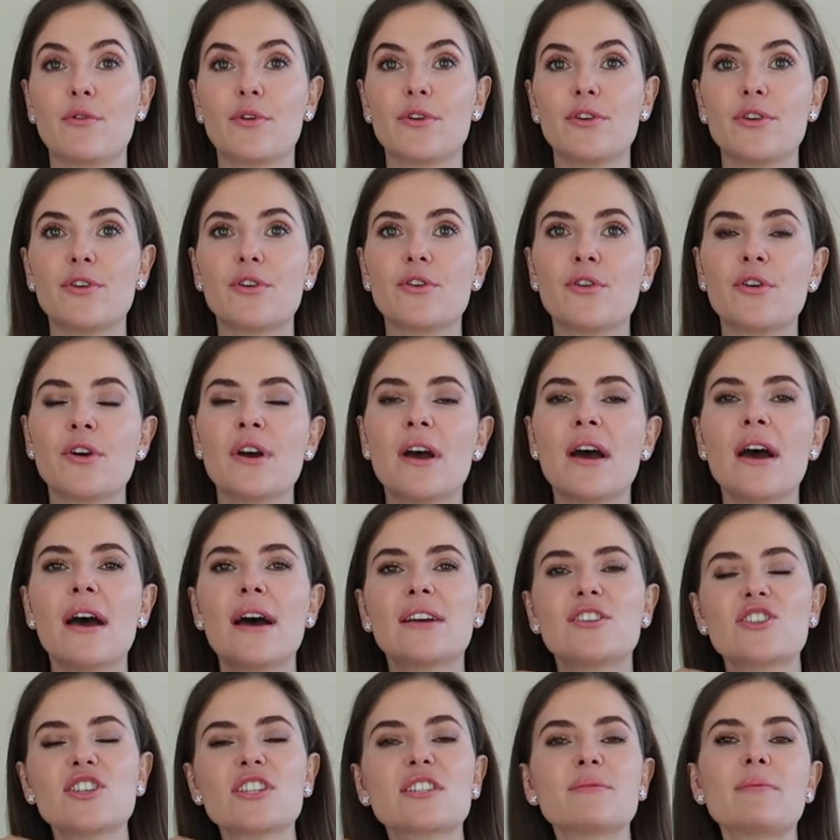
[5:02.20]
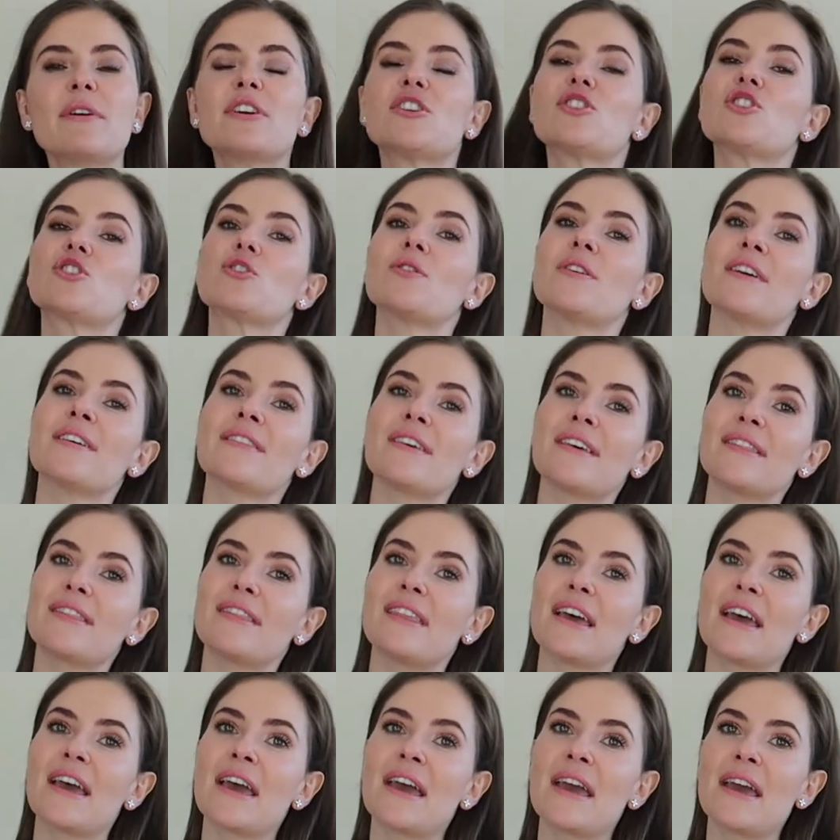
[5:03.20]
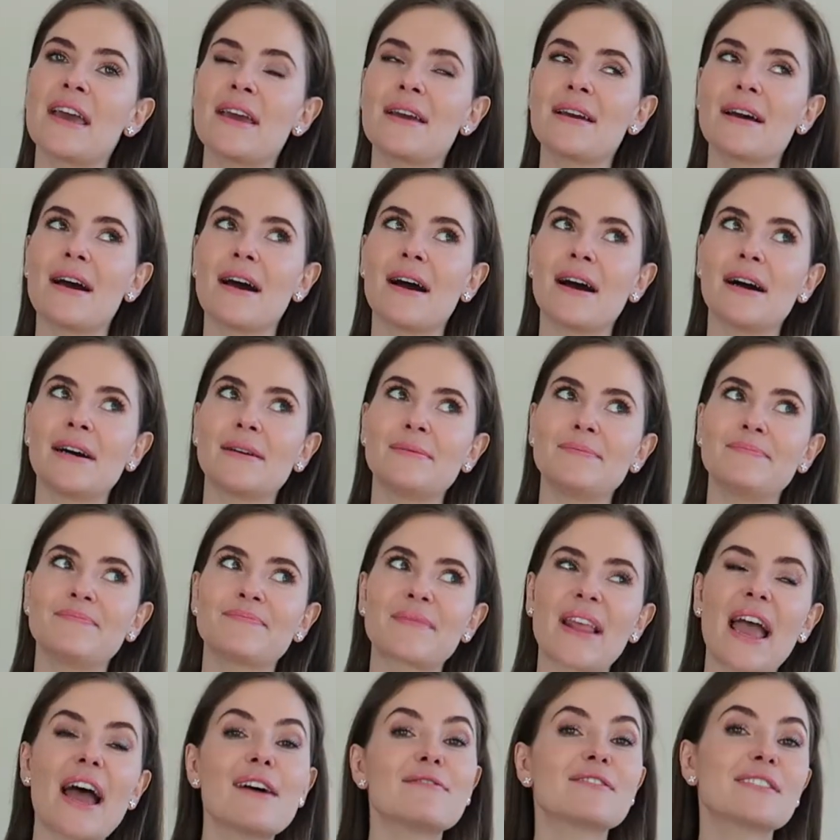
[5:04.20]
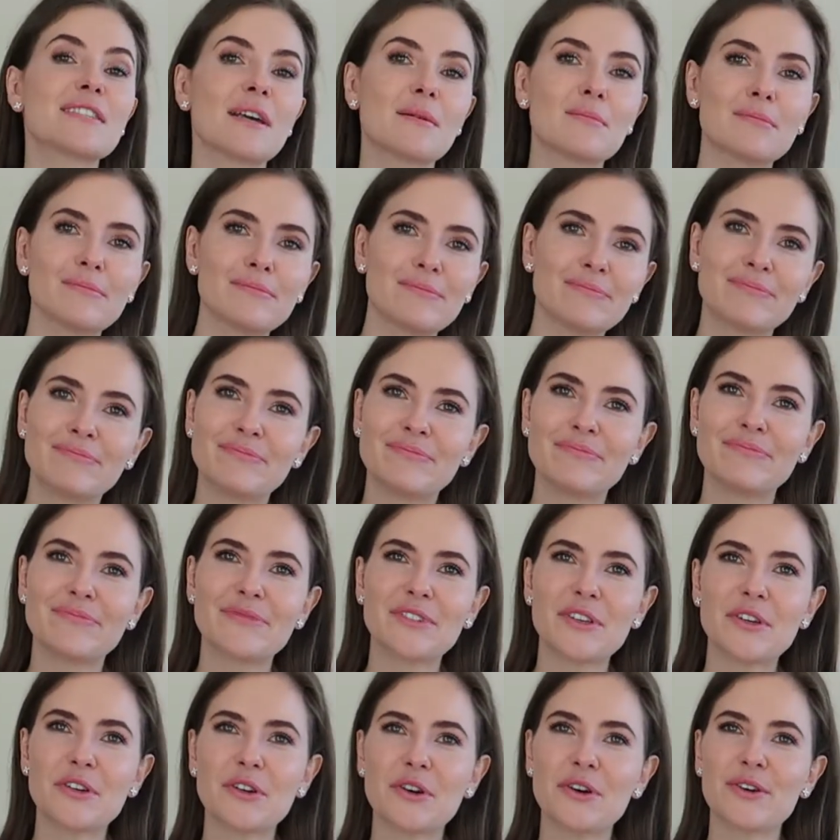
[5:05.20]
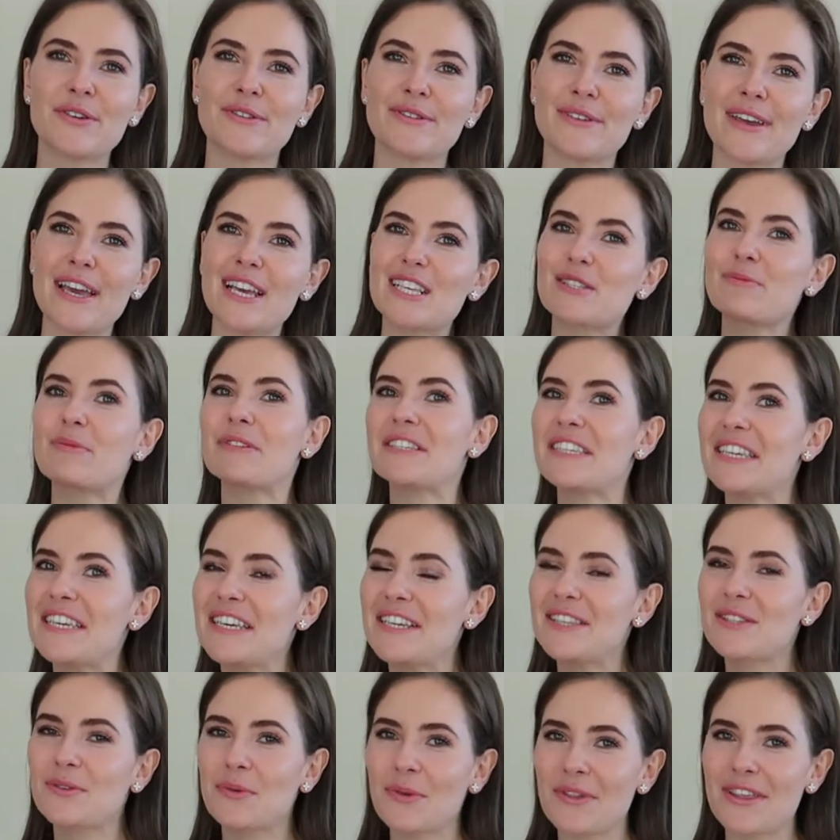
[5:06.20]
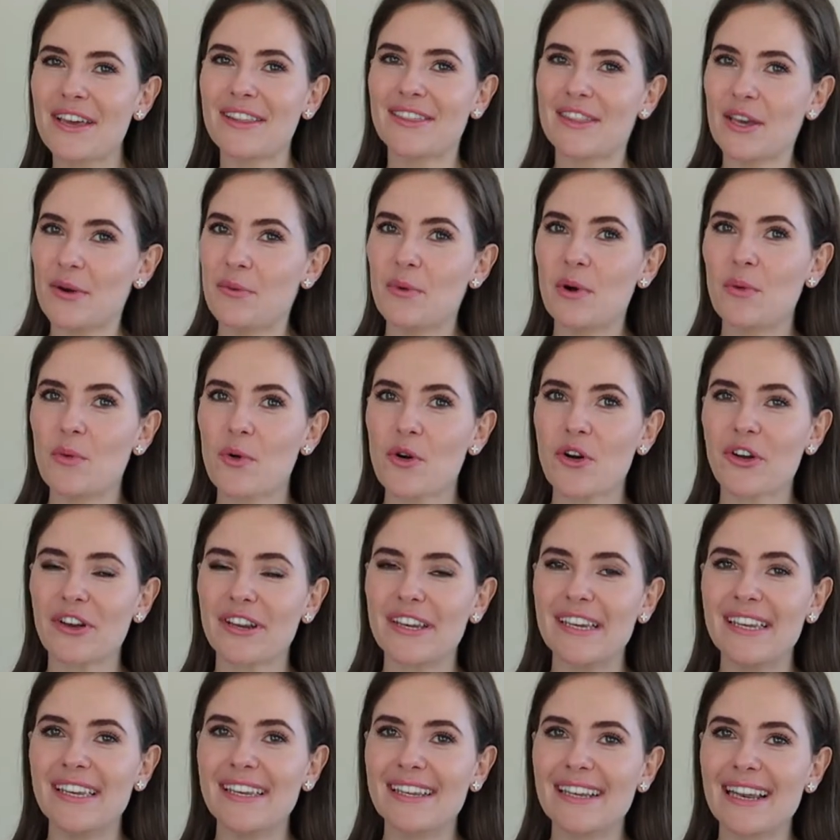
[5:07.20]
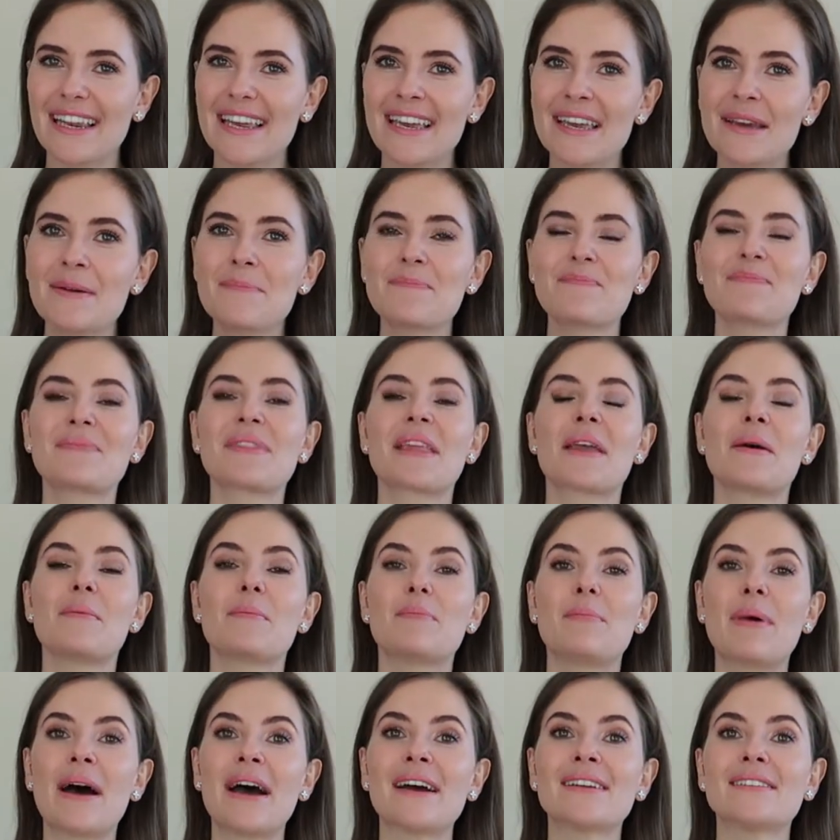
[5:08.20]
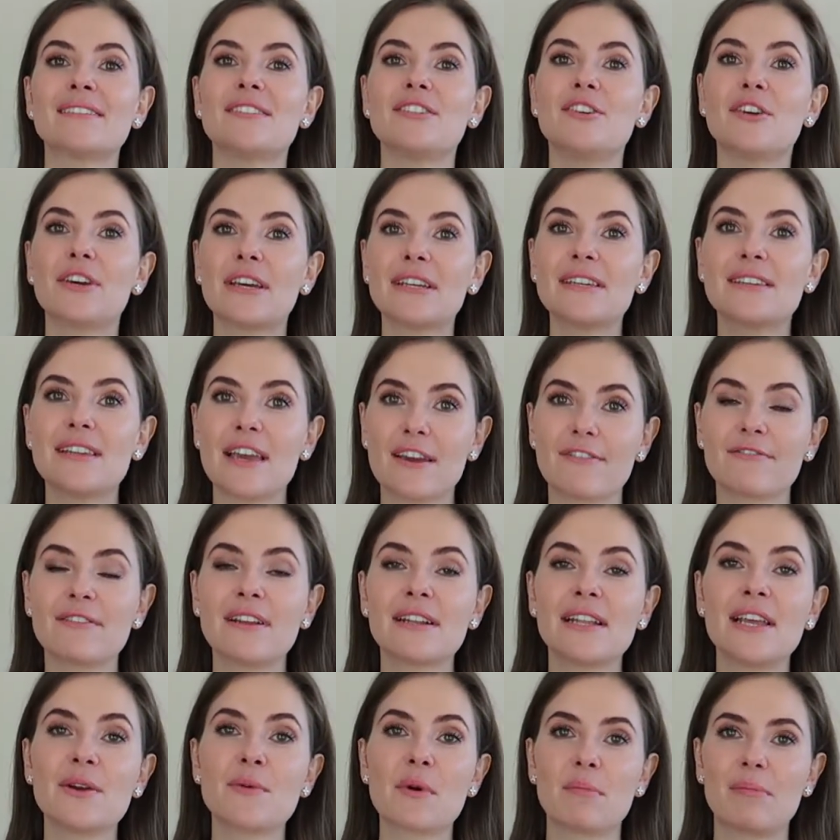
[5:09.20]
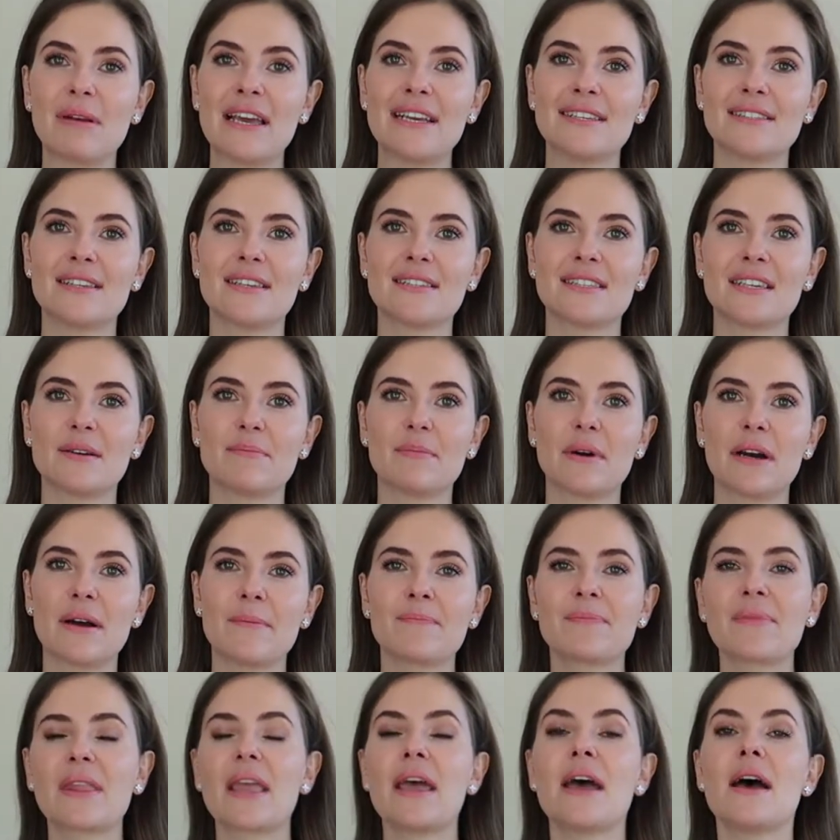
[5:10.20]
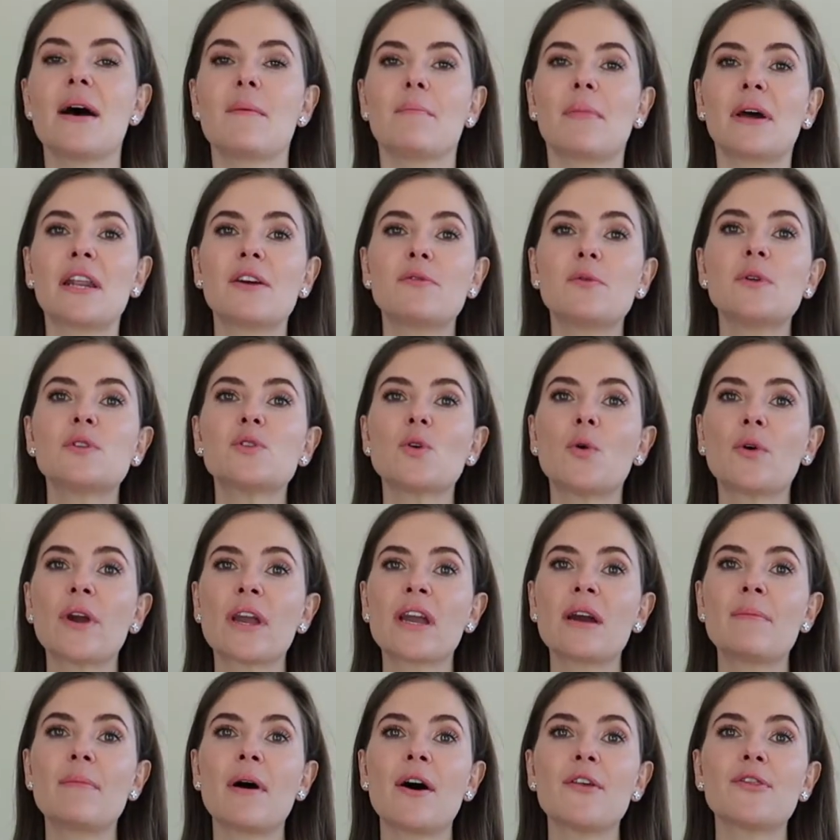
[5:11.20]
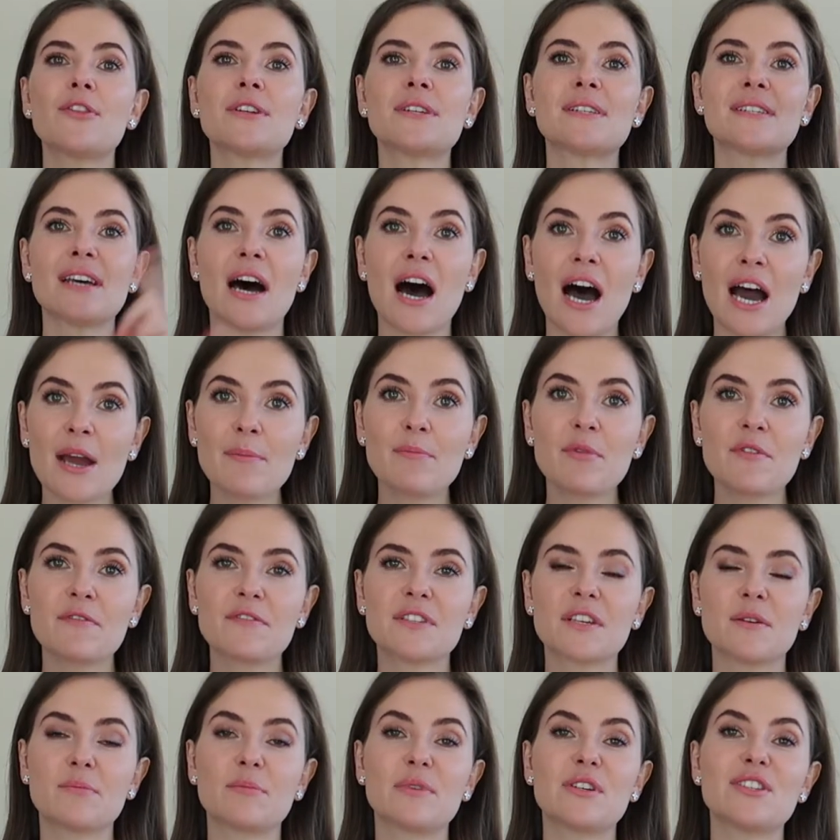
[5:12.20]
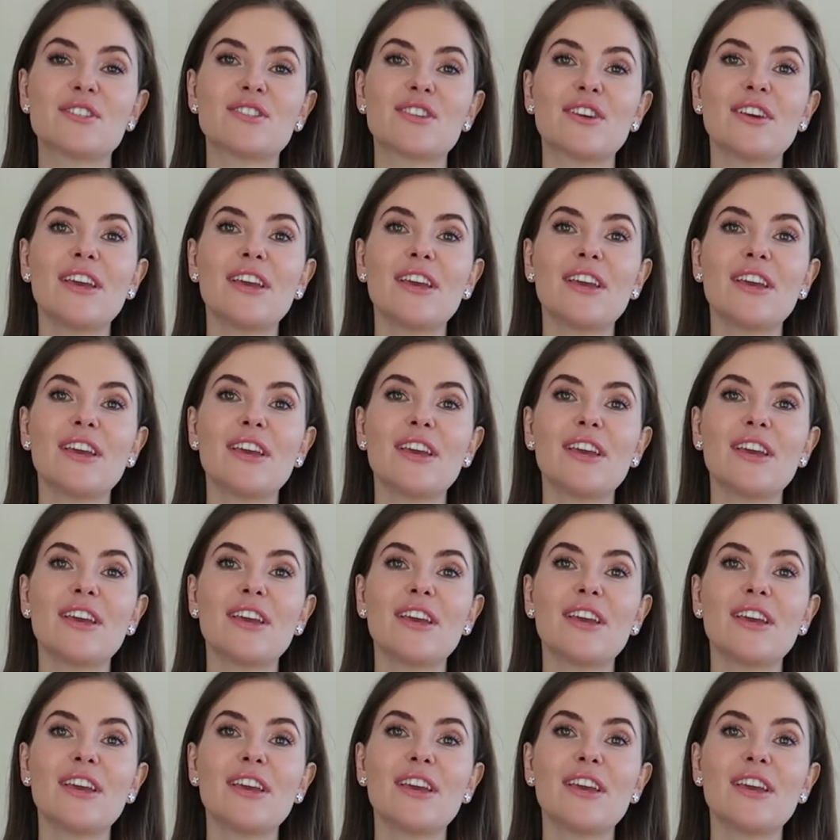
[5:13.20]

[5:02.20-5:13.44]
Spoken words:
you. Just make sure that they have some, you know, expertise, or that they will work neatly. But you can definitely replace a zipper. But if we're talking about the type of zippers,